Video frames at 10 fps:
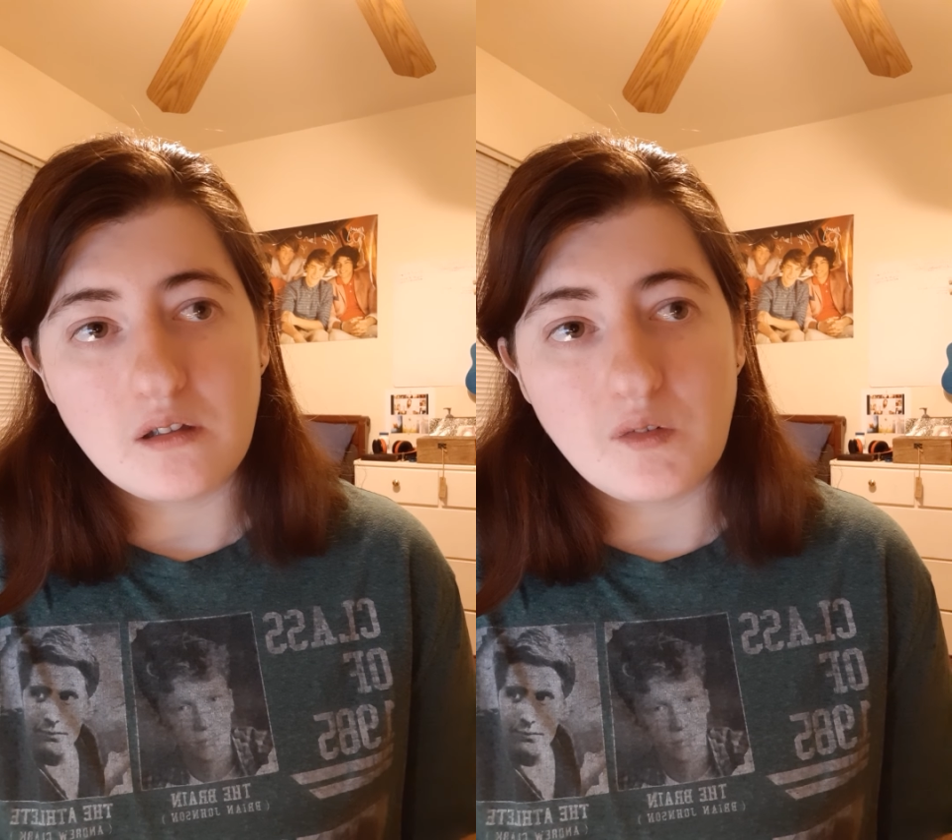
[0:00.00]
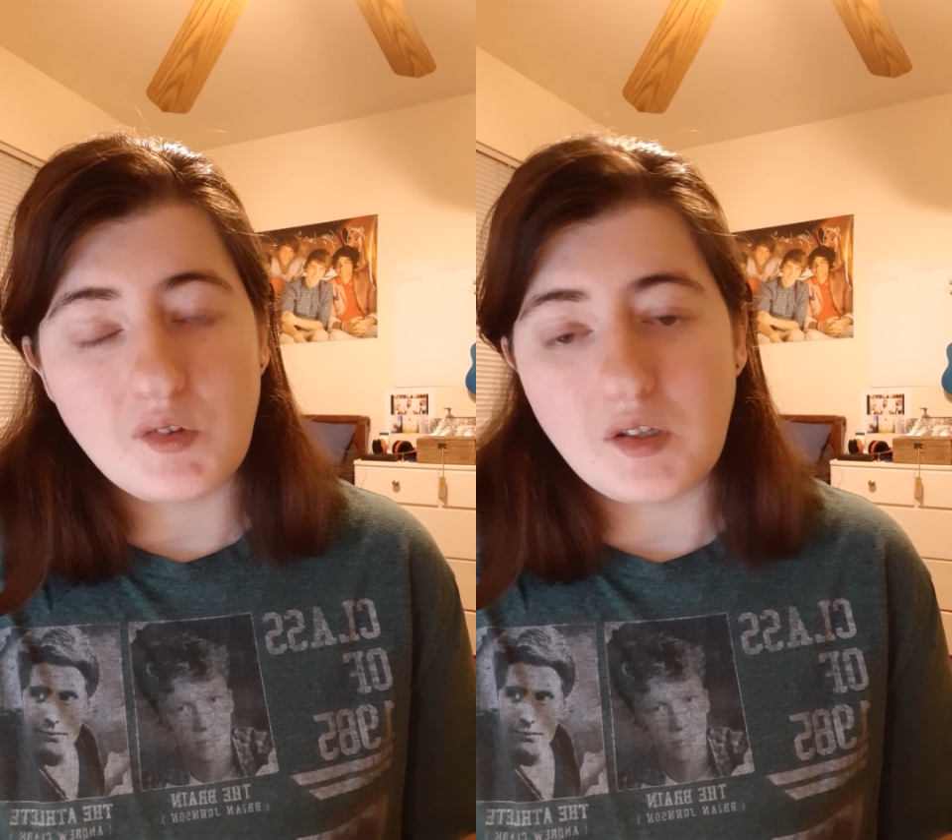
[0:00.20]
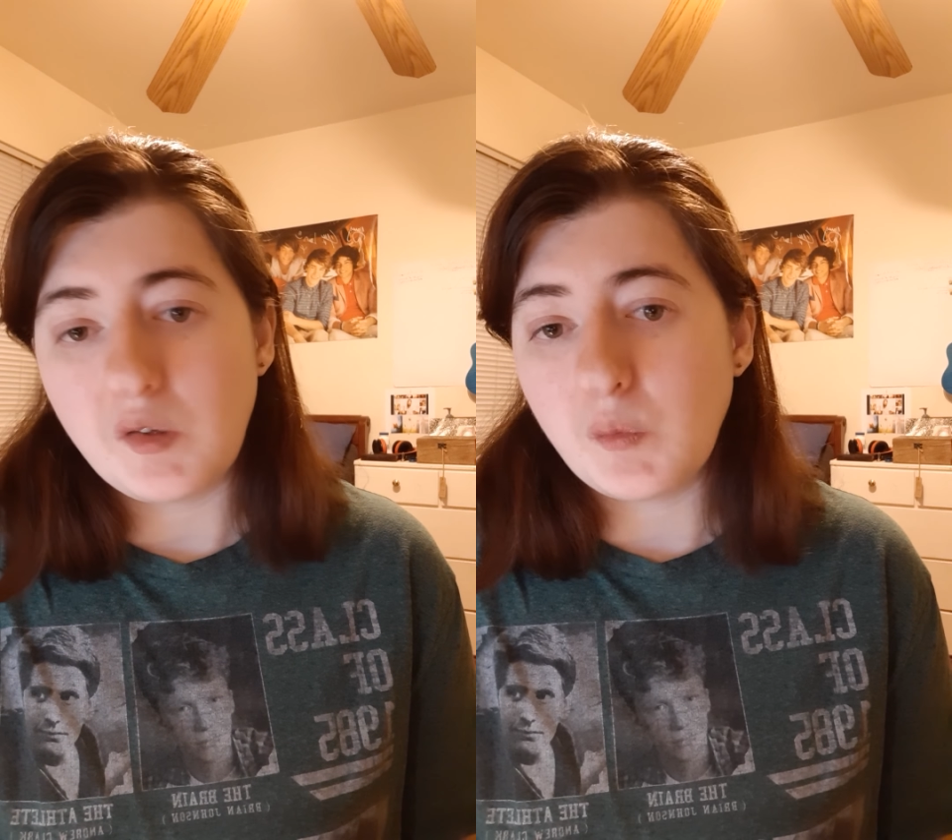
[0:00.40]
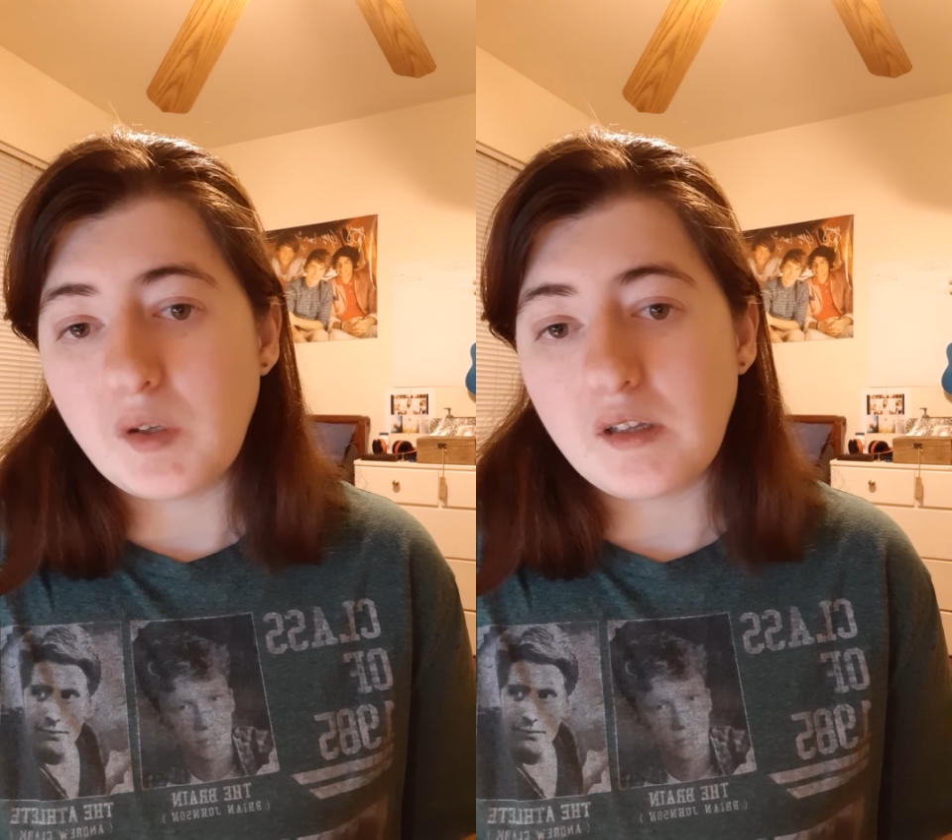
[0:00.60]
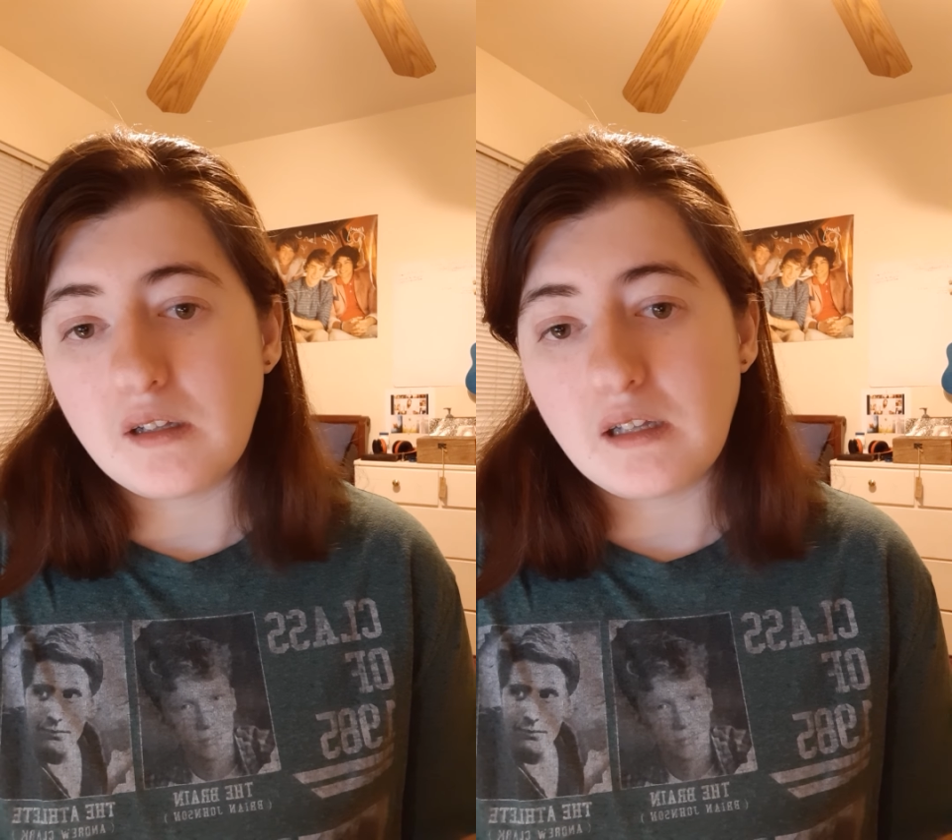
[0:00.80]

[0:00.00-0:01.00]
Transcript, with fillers: see you in the